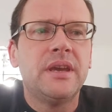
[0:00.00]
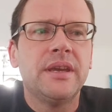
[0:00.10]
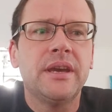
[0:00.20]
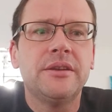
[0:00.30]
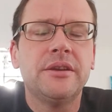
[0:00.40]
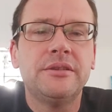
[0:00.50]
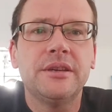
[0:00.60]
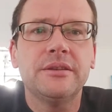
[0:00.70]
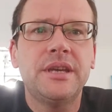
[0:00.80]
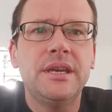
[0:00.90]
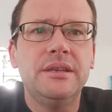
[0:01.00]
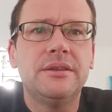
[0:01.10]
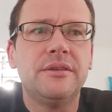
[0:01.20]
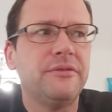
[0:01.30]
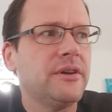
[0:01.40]
can conduct heat
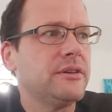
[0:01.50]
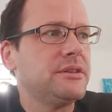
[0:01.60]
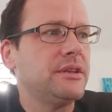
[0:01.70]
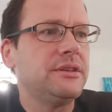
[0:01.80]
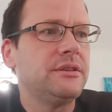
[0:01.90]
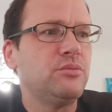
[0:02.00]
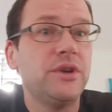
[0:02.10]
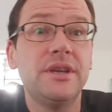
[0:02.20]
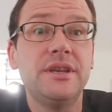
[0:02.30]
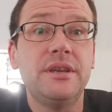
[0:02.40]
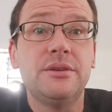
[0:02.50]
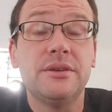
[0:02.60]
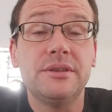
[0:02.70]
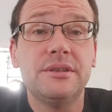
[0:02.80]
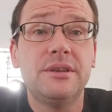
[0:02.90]
the fastest, and we're going to use
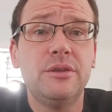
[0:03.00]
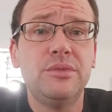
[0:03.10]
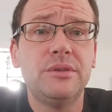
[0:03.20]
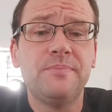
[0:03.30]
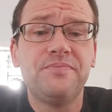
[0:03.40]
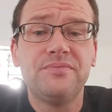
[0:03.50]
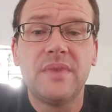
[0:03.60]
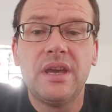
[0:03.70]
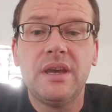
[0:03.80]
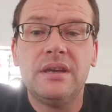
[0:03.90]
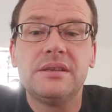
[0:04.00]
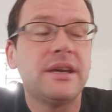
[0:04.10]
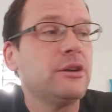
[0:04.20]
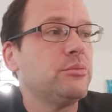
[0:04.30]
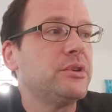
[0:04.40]
ice cubes to
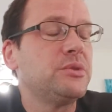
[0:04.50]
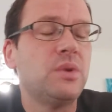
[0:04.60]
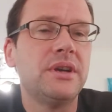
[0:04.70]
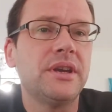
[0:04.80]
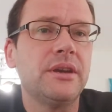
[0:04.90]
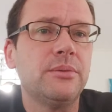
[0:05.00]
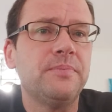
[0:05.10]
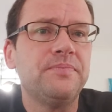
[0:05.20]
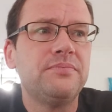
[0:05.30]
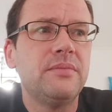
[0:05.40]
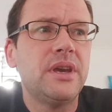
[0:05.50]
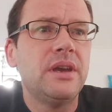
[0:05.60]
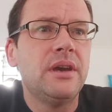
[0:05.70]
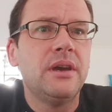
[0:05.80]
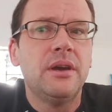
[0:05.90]
help us work out
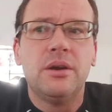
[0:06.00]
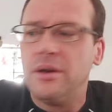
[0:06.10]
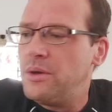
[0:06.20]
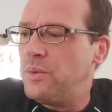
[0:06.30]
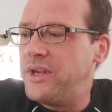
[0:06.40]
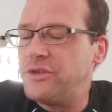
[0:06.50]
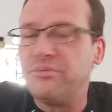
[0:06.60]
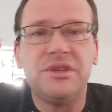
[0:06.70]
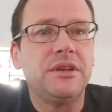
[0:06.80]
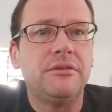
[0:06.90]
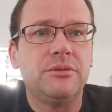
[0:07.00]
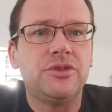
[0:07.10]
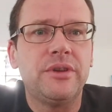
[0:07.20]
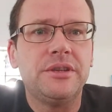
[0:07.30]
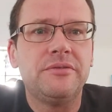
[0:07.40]
which material
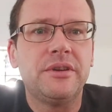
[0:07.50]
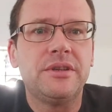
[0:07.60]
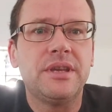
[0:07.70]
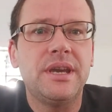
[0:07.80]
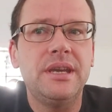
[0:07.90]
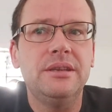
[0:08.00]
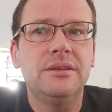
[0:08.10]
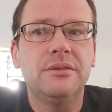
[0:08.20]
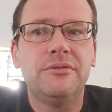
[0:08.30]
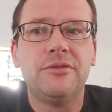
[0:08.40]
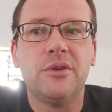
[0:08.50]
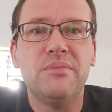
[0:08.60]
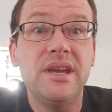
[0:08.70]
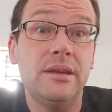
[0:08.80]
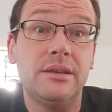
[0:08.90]
transfers the heat
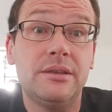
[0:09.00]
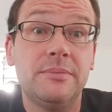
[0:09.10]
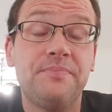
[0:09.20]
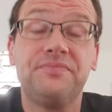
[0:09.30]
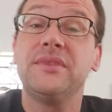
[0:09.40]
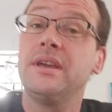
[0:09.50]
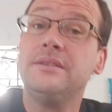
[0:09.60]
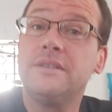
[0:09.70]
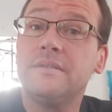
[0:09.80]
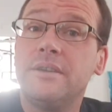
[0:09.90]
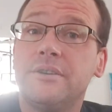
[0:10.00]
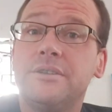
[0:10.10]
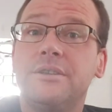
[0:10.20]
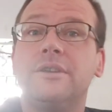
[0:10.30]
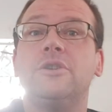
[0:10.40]
from it into the
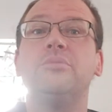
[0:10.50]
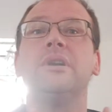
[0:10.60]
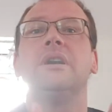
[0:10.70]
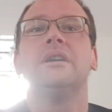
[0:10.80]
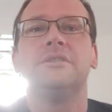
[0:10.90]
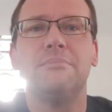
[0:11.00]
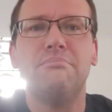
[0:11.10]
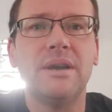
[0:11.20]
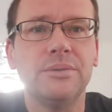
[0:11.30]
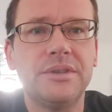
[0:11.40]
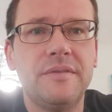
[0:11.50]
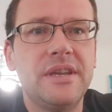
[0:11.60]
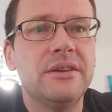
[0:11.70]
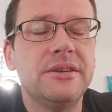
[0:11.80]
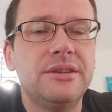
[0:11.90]
ice cube to melt the
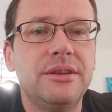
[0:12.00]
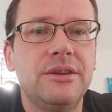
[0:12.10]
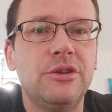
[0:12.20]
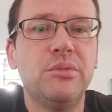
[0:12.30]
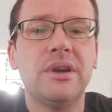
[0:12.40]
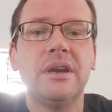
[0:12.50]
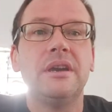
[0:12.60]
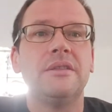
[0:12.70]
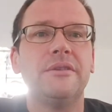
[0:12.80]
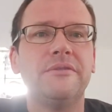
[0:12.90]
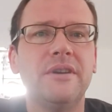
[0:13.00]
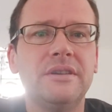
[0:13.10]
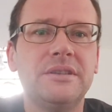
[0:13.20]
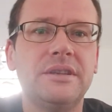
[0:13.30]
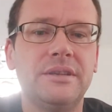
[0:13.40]
ice cube the
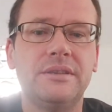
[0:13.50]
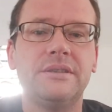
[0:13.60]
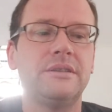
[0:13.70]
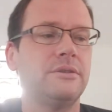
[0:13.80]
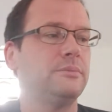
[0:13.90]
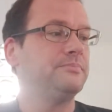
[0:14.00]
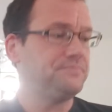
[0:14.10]
fastest. So